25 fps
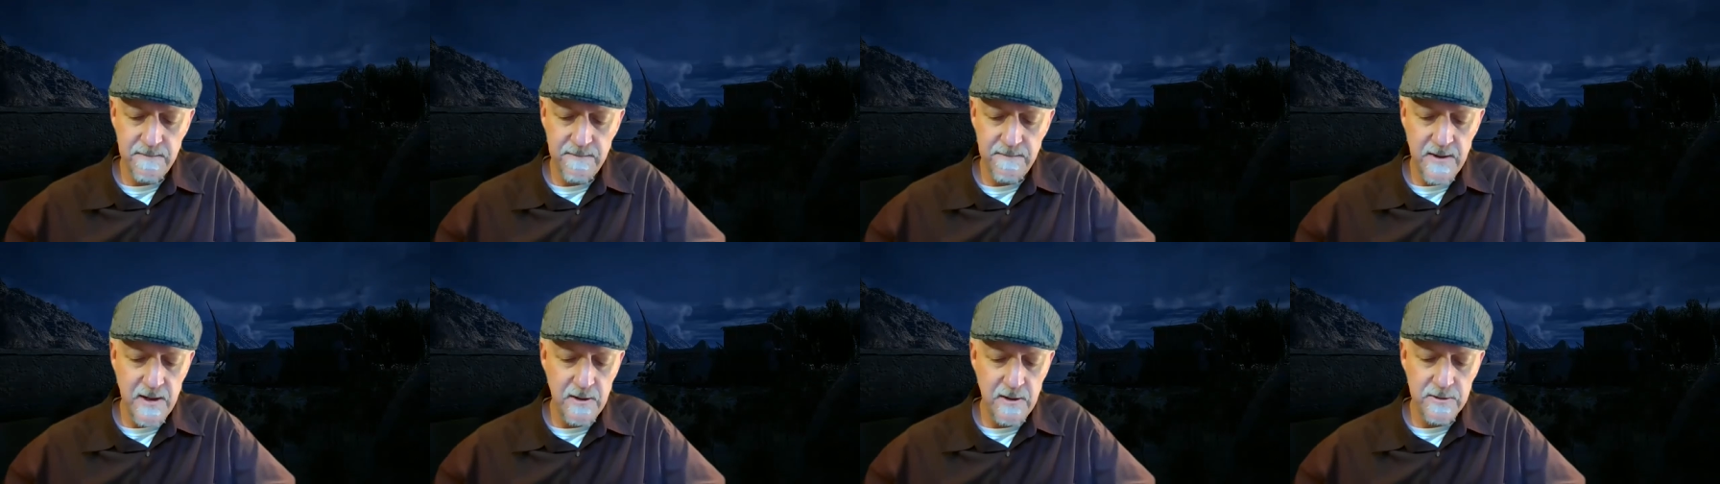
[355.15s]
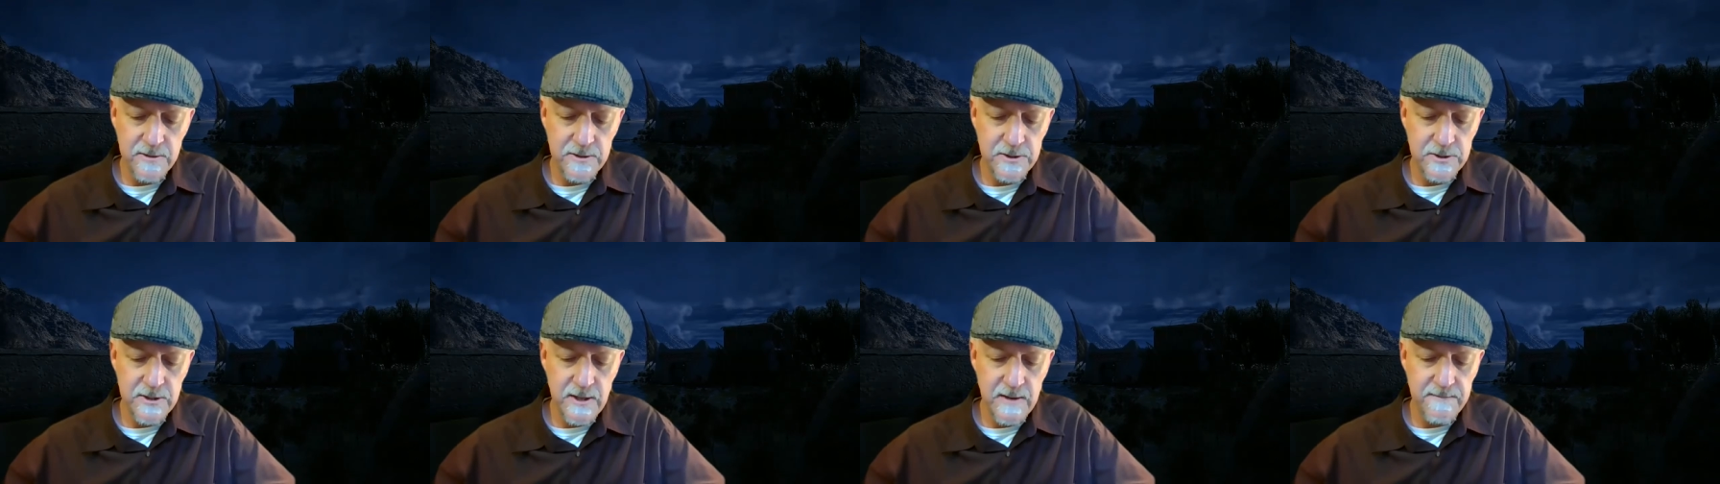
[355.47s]
felt
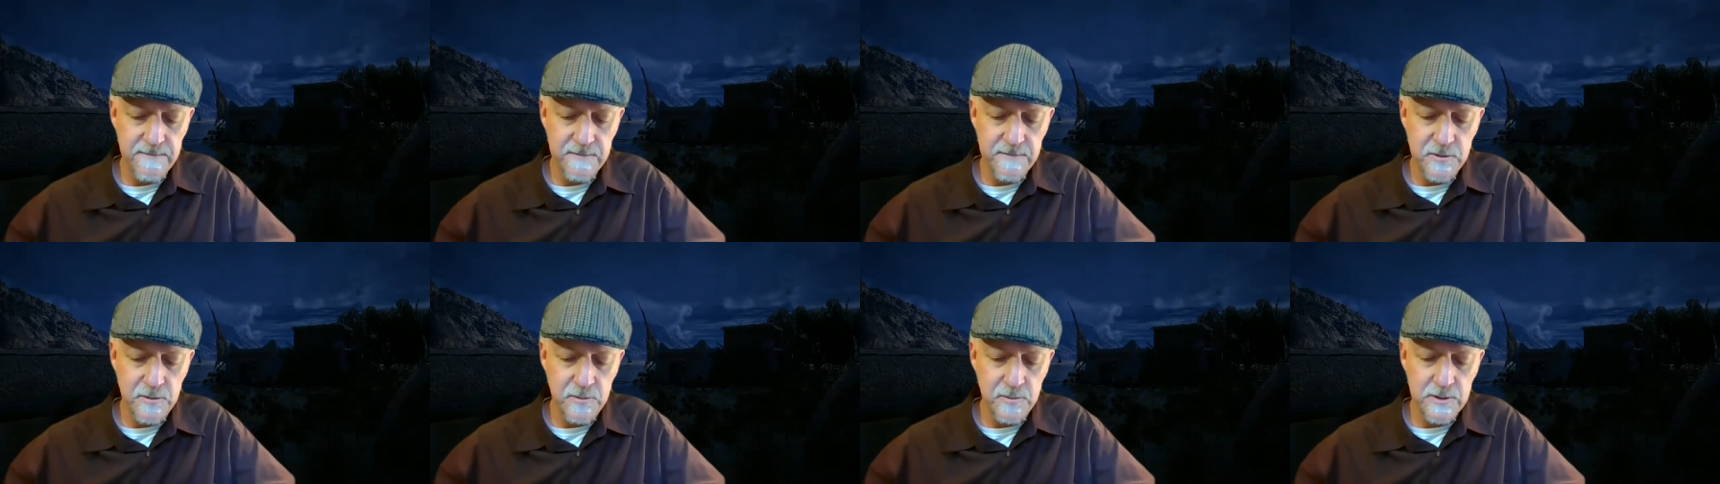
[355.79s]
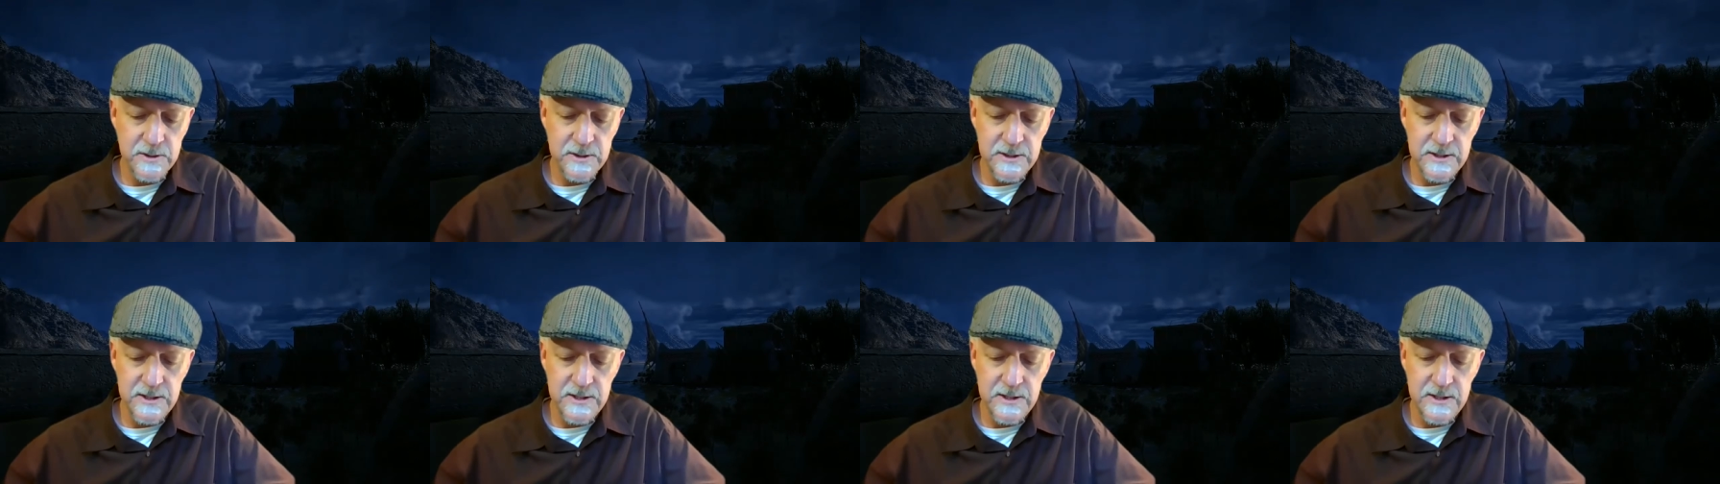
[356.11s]
Sheftu
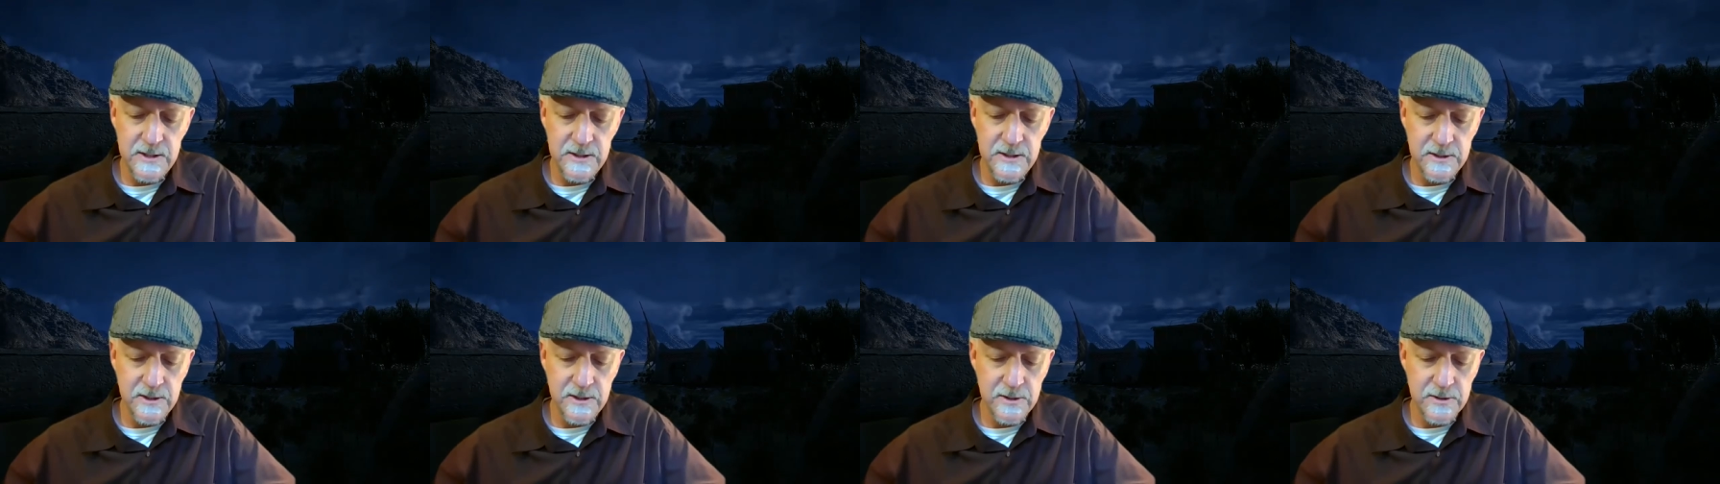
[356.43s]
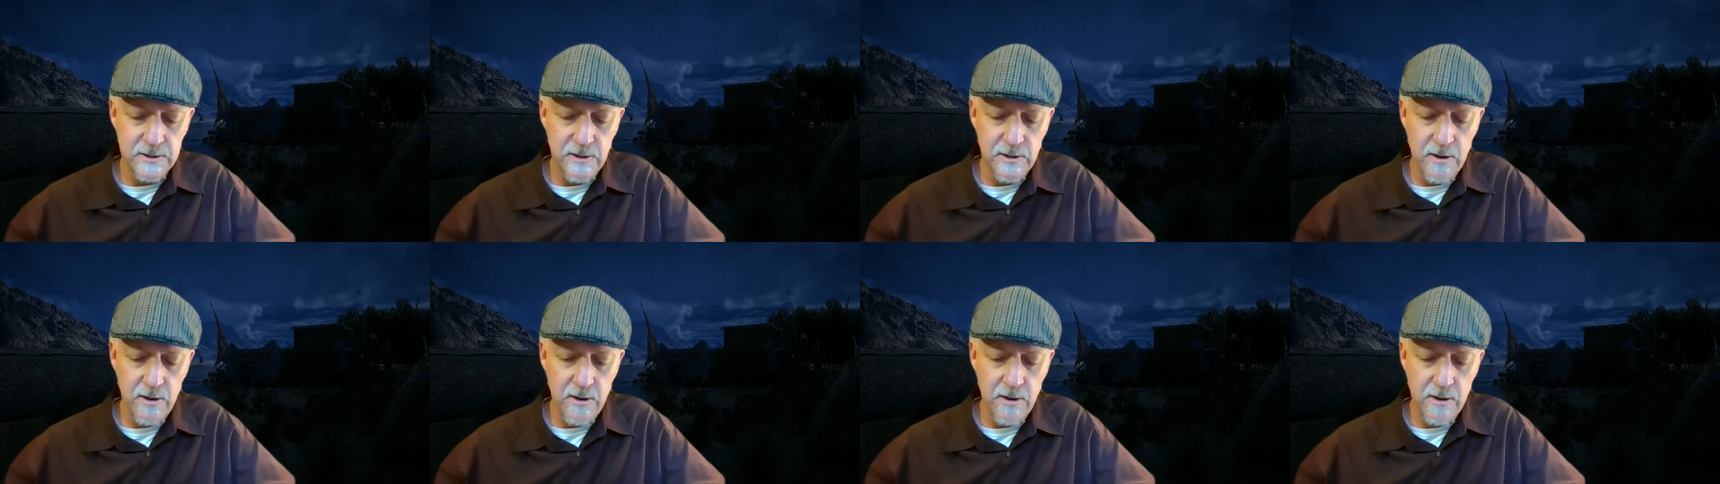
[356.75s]
seize his
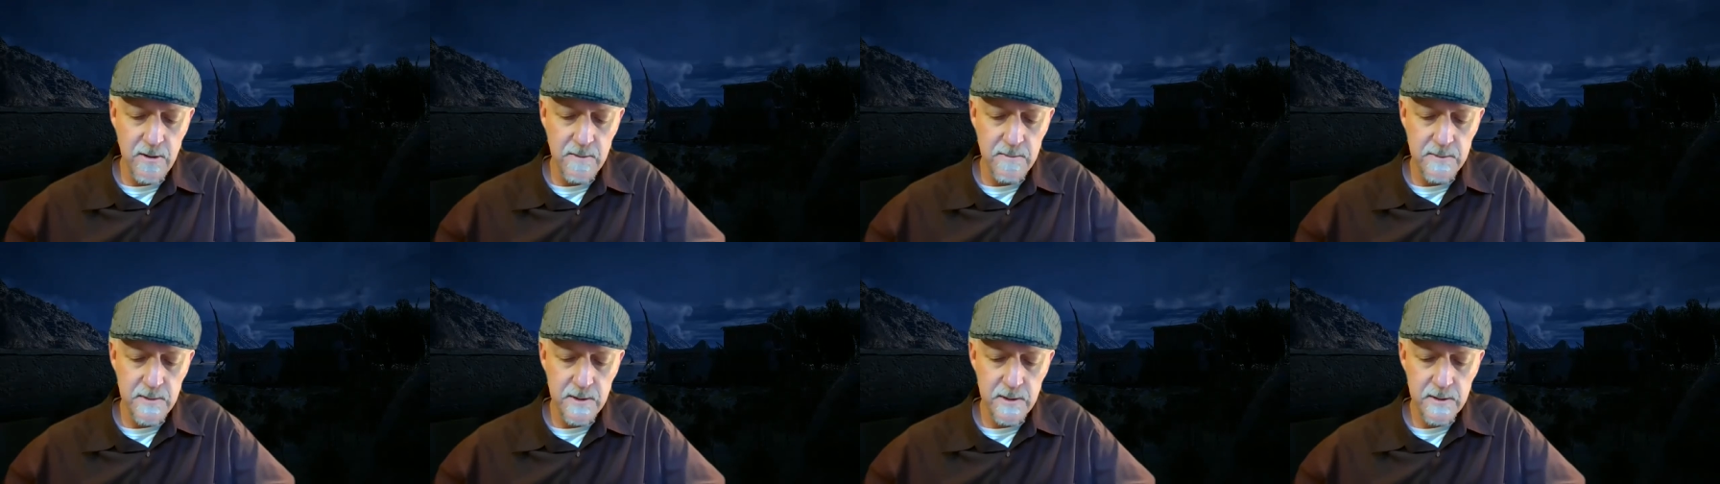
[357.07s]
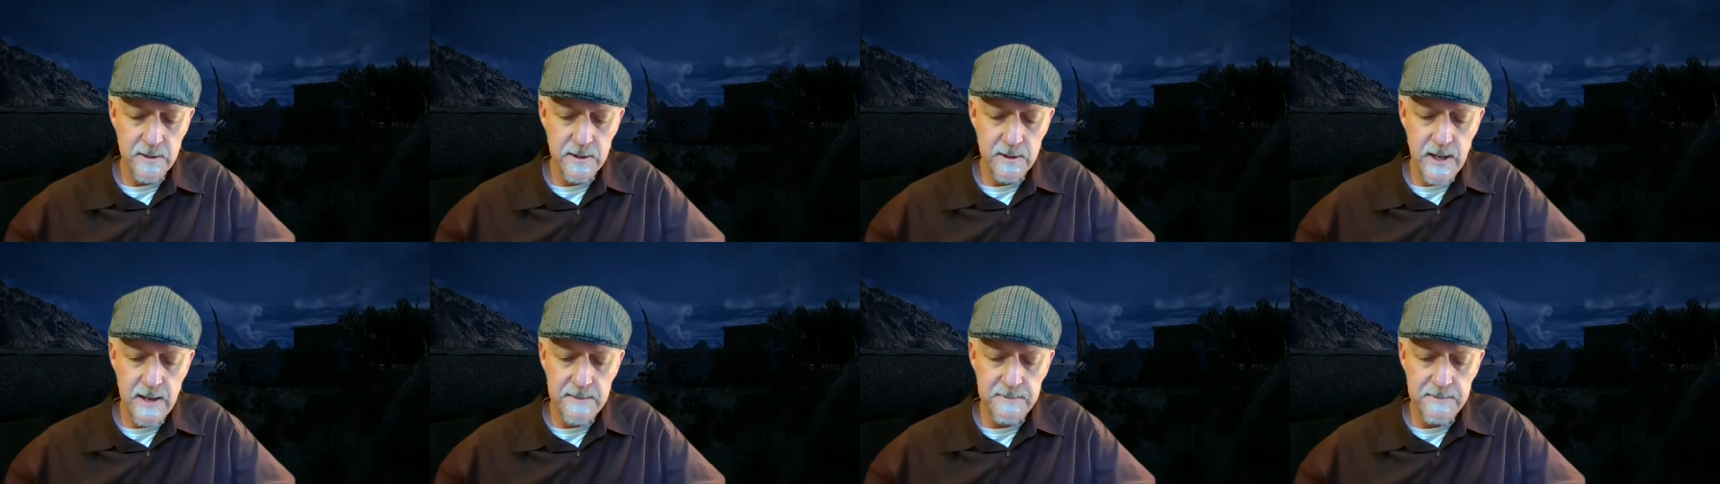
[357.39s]
arm.
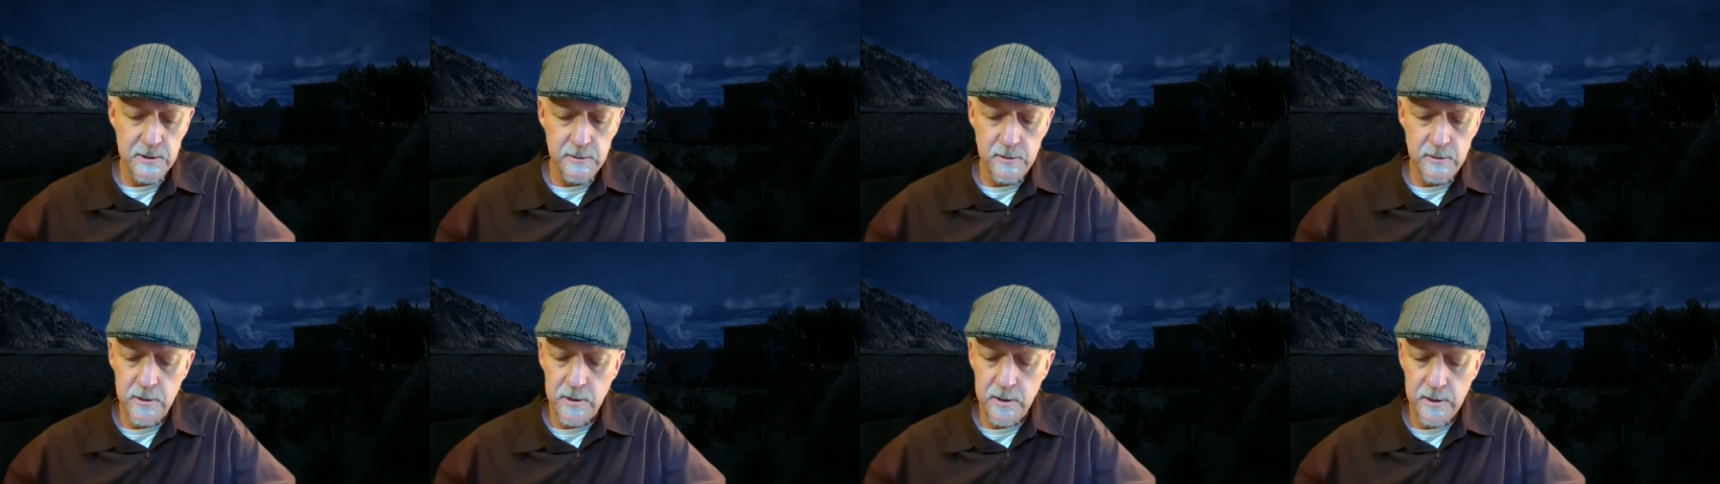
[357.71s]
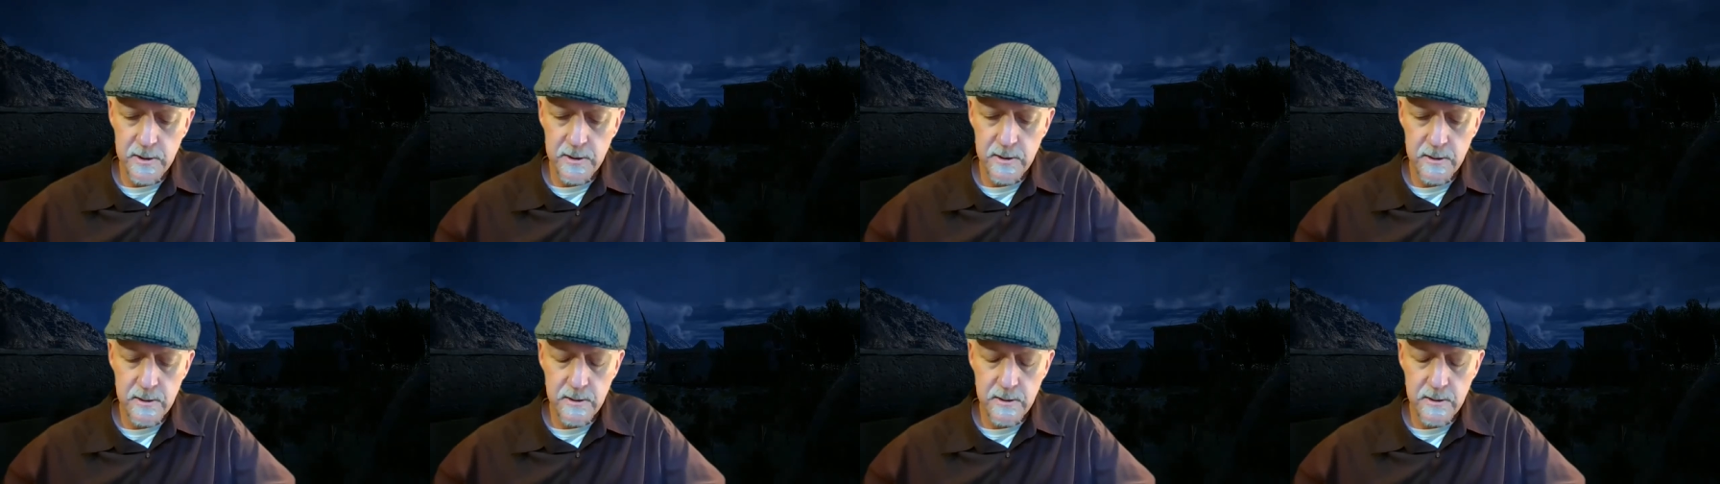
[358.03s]
Captain, look.